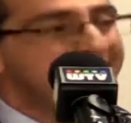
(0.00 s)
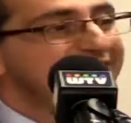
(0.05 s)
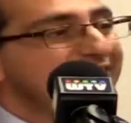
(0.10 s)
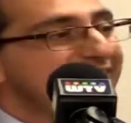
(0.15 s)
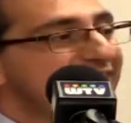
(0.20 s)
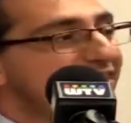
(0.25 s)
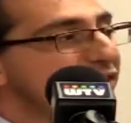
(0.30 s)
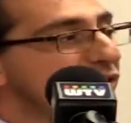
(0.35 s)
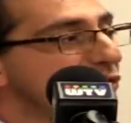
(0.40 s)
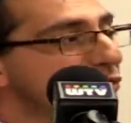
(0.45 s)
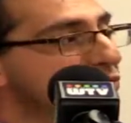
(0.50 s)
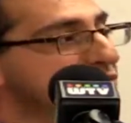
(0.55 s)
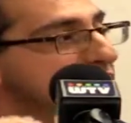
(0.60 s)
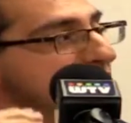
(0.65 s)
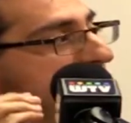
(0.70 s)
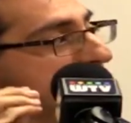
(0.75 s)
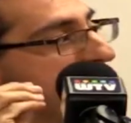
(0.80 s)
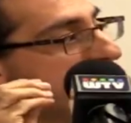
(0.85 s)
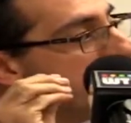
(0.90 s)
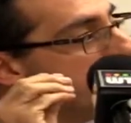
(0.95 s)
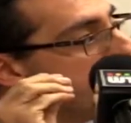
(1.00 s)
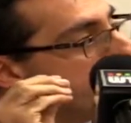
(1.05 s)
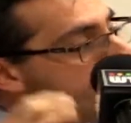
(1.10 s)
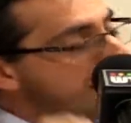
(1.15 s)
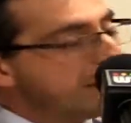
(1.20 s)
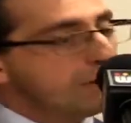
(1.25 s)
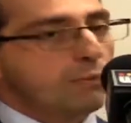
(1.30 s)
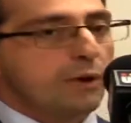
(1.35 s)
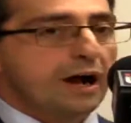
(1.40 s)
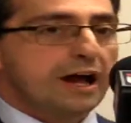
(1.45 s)
The law said a better
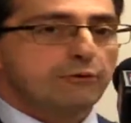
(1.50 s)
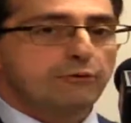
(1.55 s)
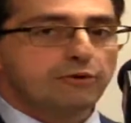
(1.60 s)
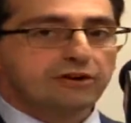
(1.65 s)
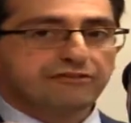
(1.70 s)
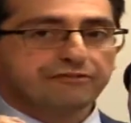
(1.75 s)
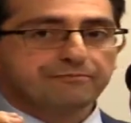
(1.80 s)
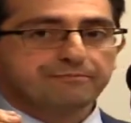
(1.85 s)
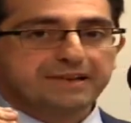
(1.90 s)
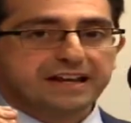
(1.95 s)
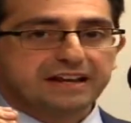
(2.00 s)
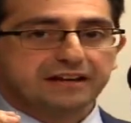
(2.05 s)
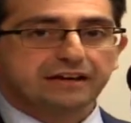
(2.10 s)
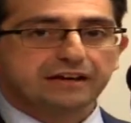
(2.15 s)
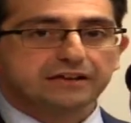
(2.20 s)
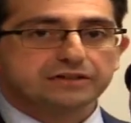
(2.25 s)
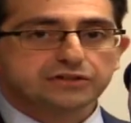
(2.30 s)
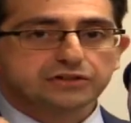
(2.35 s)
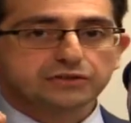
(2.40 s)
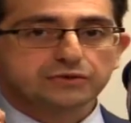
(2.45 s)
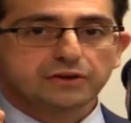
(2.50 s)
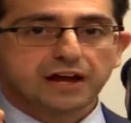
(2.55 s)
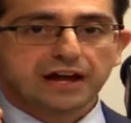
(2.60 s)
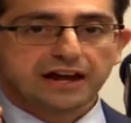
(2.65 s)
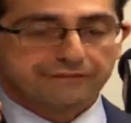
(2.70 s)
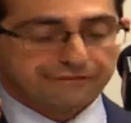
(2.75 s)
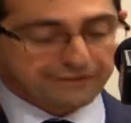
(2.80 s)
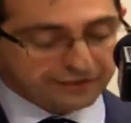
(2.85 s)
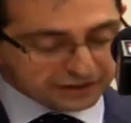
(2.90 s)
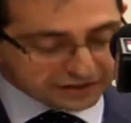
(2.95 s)
way would have been to have
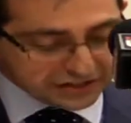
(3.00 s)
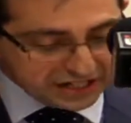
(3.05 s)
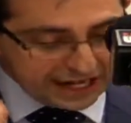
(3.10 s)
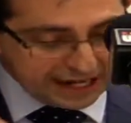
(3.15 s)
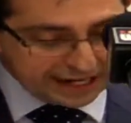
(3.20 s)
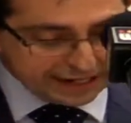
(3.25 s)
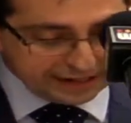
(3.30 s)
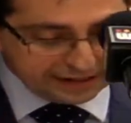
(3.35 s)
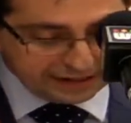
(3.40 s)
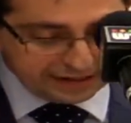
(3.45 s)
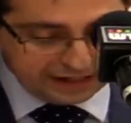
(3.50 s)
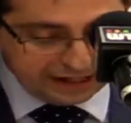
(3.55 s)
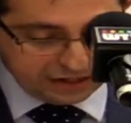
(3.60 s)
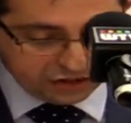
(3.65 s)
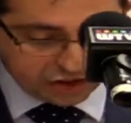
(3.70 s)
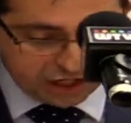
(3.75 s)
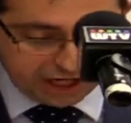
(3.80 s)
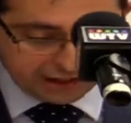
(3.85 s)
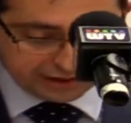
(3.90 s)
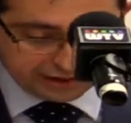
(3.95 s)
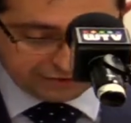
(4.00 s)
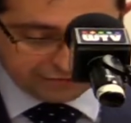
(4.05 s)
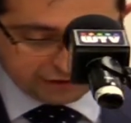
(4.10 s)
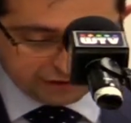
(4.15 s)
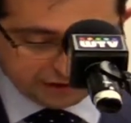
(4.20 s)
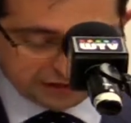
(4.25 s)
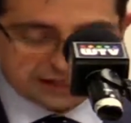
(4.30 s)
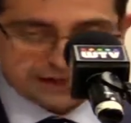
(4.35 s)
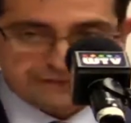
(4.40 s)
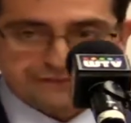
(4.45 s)
targeted injunctive
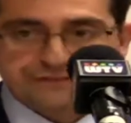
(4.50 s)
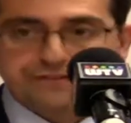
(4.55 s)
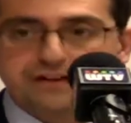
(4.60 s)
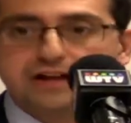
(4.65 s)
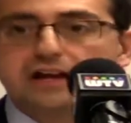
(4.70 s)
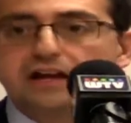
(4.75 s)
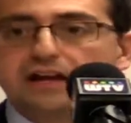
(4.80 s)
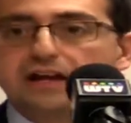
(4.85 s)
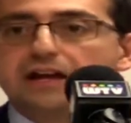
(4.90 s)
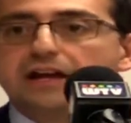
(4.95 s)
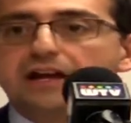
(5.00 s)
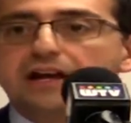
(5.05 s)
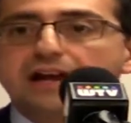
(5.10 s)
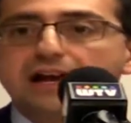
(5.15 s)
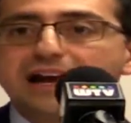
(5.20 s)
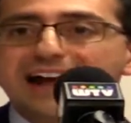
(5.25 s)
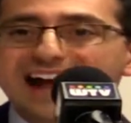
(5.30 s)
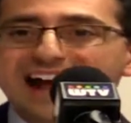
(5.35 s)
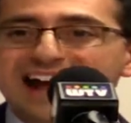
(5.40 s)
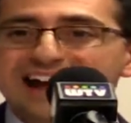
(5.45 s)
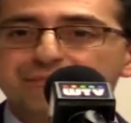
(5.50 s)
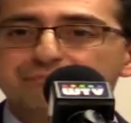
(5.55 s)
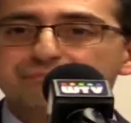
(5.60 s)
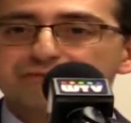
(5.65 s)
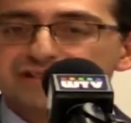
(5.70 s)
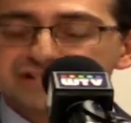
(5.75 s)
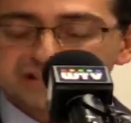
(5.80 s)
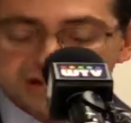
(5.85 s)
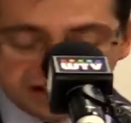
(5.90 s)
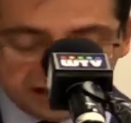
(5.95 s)
relief at
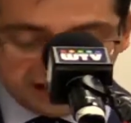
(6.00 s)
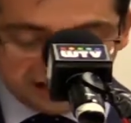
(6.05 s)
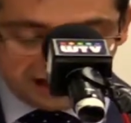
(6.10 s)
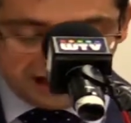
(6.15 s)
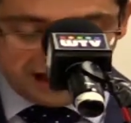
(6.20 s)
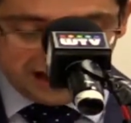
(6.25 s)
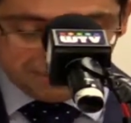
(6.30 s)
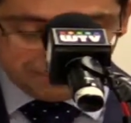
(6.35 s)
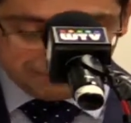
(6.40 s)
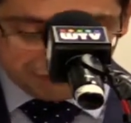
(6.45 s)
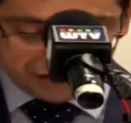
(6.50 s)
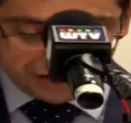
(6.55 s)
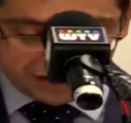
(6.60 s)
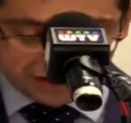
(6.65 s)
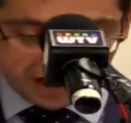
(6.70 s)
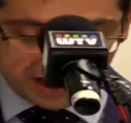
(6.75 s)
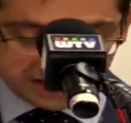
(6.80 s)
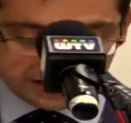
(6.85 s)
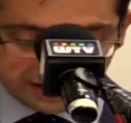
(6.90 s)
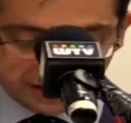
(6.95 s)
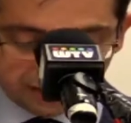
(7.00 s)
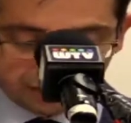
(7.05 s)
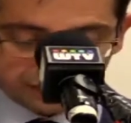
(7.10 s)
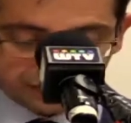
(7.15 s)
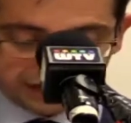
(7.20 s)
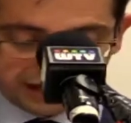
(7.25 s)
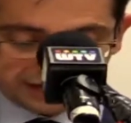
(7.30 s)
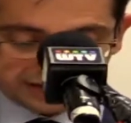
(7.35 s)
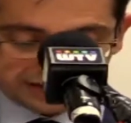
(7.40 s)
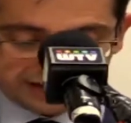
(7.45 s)
precise conduct
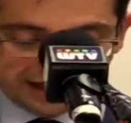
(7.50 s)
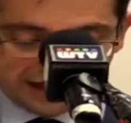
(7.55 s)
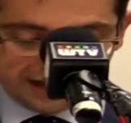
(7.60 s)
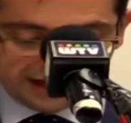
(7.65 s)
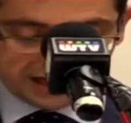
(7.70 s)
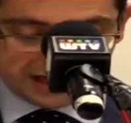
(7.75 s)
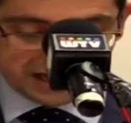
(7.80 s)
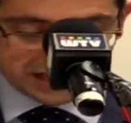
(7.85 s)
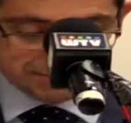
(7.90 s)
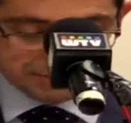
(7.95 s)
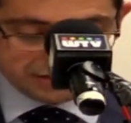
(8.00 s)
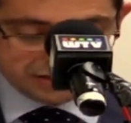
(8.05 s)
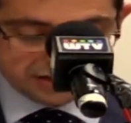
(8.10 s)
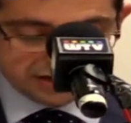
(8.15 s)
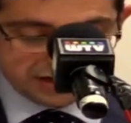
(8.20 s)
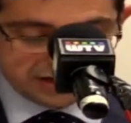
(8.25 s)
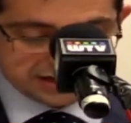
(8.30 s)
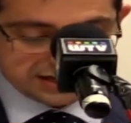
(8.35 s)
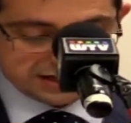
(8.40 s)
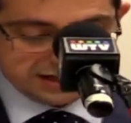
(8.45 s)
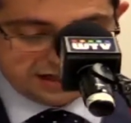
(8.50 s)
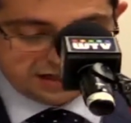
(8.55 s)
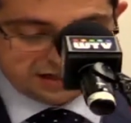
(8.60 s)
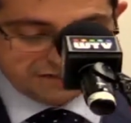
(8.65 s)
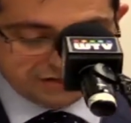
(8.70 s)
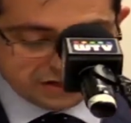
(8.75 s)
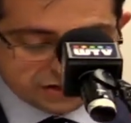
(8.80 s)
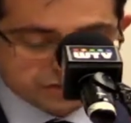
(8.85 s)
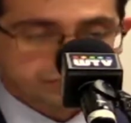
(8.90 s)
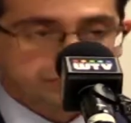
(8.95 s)
and against precise
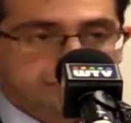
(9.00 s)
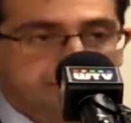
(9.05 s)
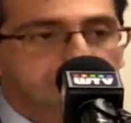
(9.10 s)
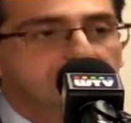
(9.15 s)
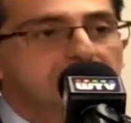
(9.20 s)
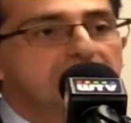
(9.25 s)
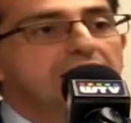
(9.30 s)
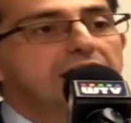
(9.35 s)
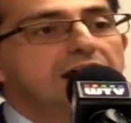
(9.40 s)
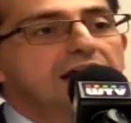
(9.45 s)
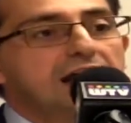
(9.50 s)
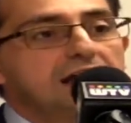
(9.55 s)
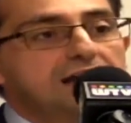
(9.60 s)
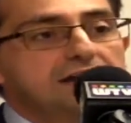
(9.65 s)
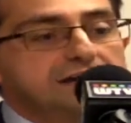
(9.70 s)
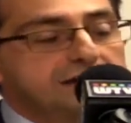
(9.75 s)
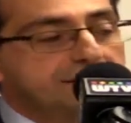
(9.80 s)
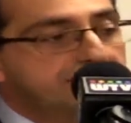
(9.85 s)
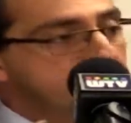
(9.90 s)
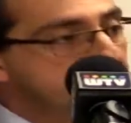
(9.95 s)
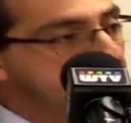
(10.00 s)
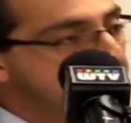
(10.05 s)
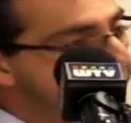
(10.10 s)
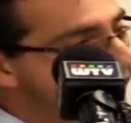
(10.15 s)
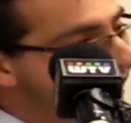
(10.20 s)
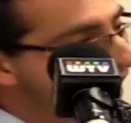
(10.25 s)
individuals, and if you did that,